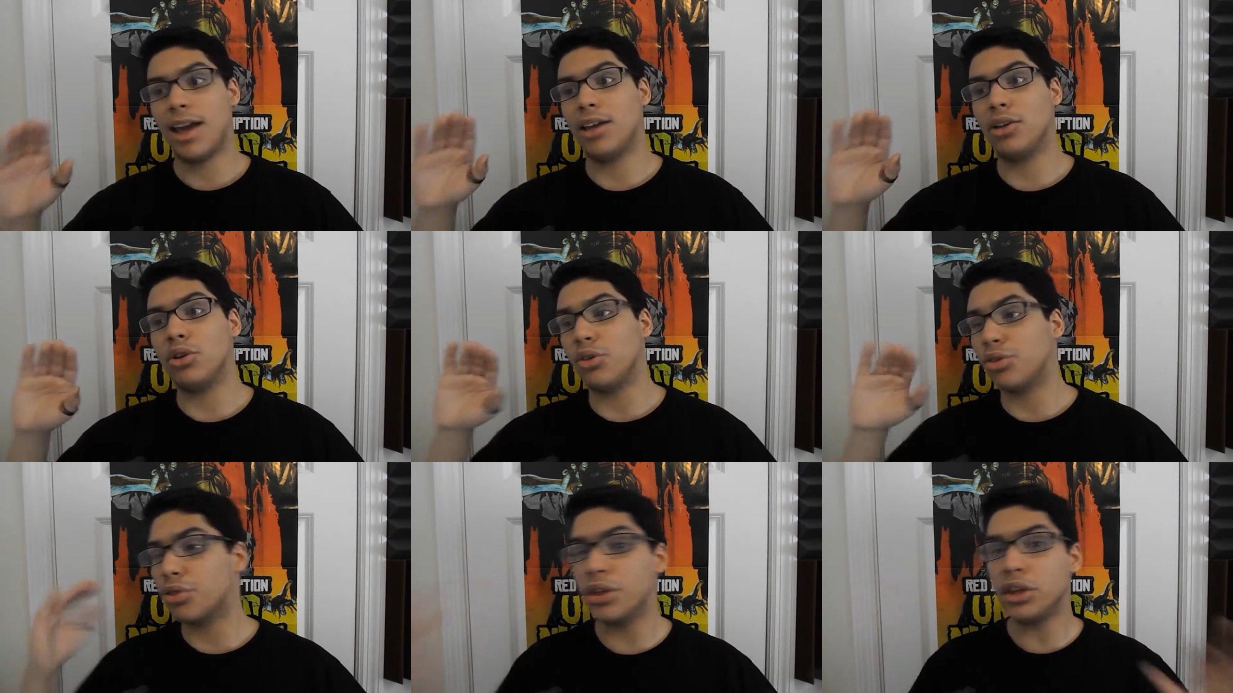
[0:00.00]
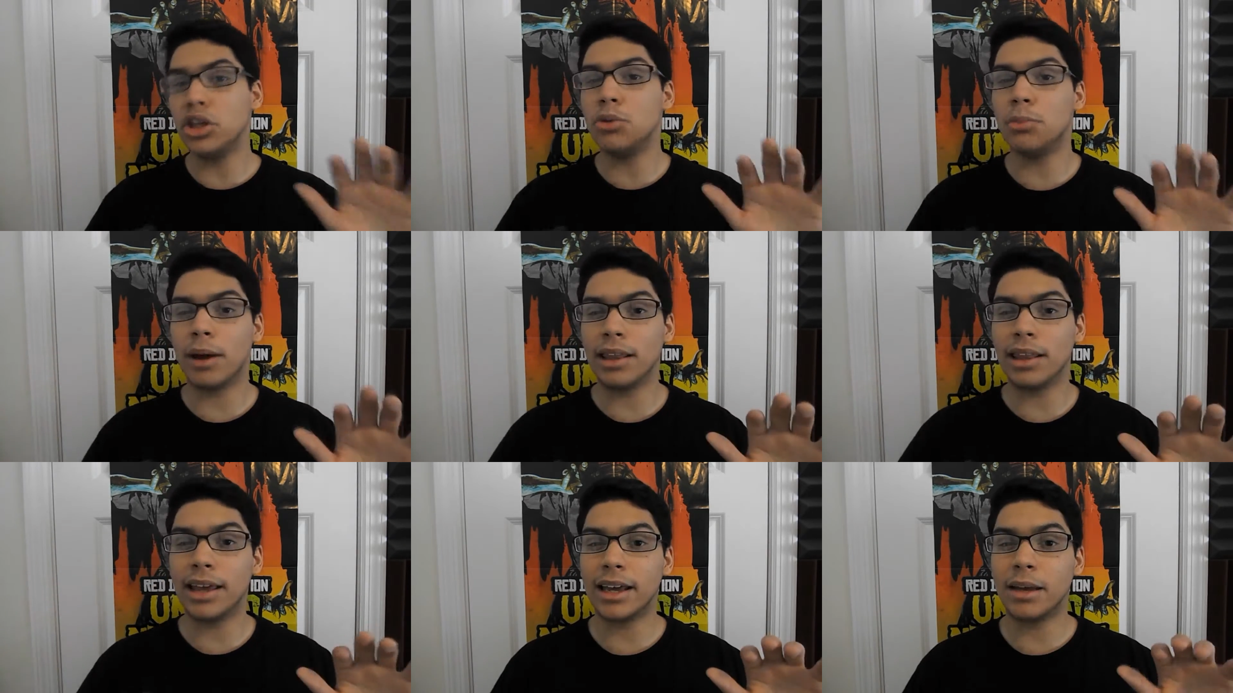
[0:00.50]
and you think
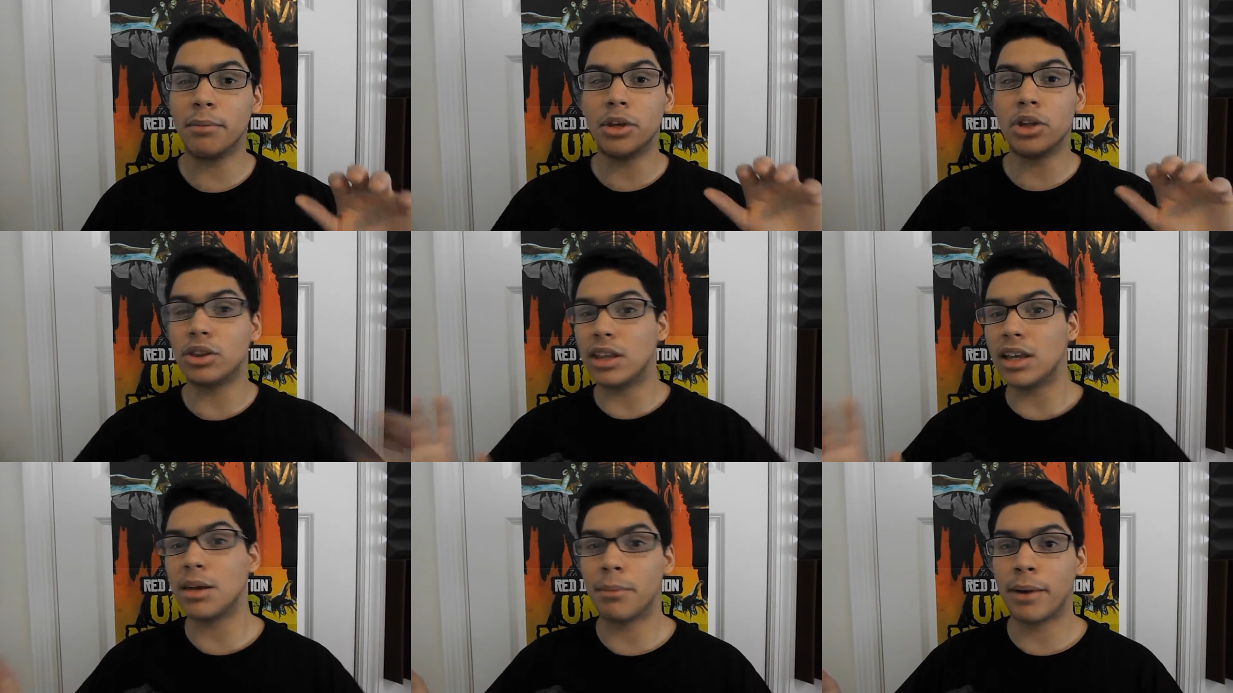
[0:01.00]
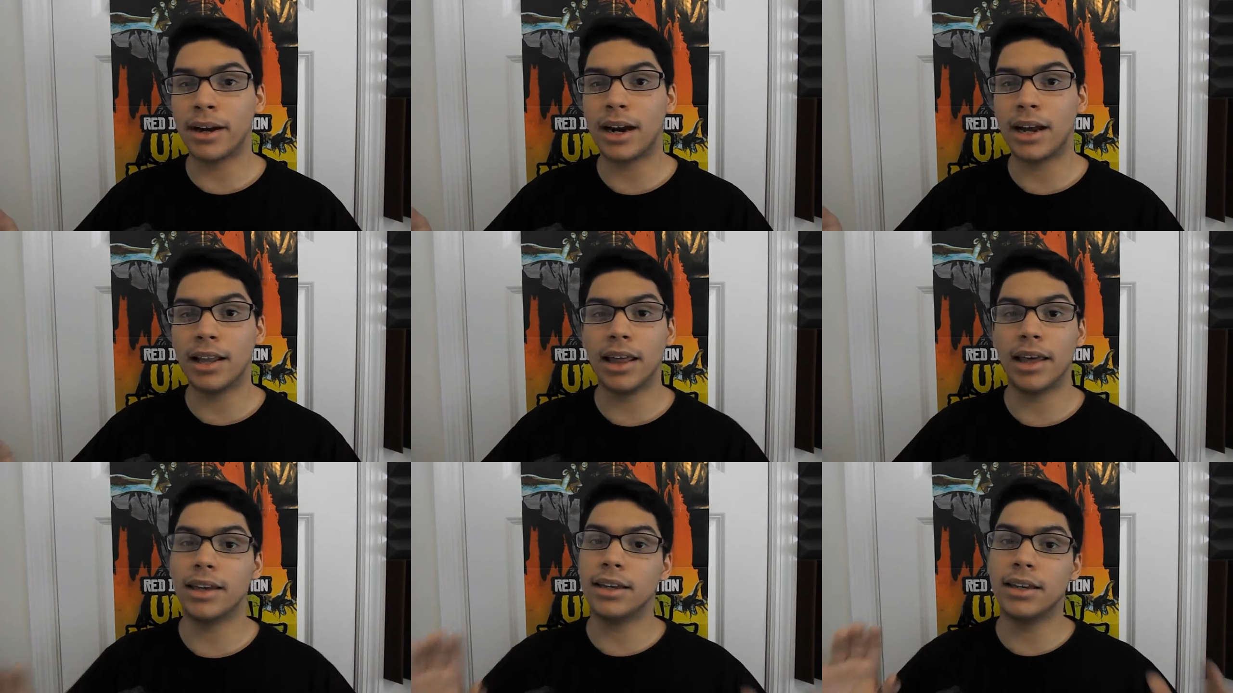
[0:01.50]
you might like it, but you think you might
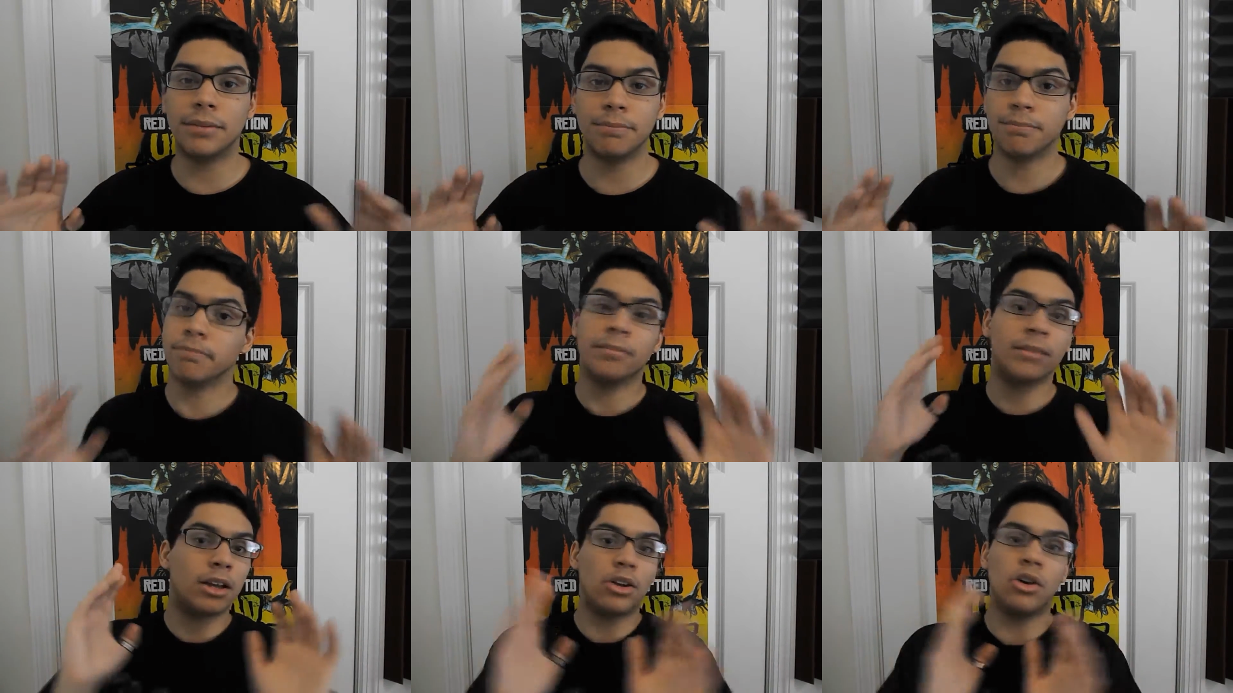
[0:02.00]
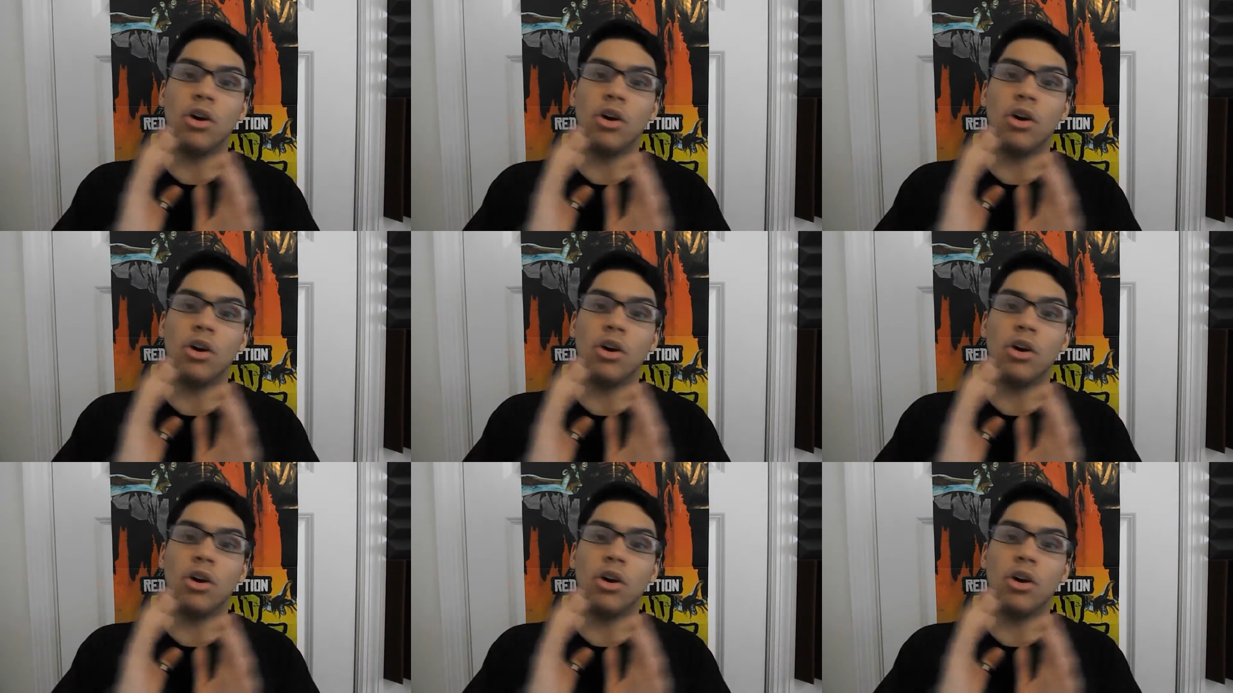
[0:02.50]
not like it,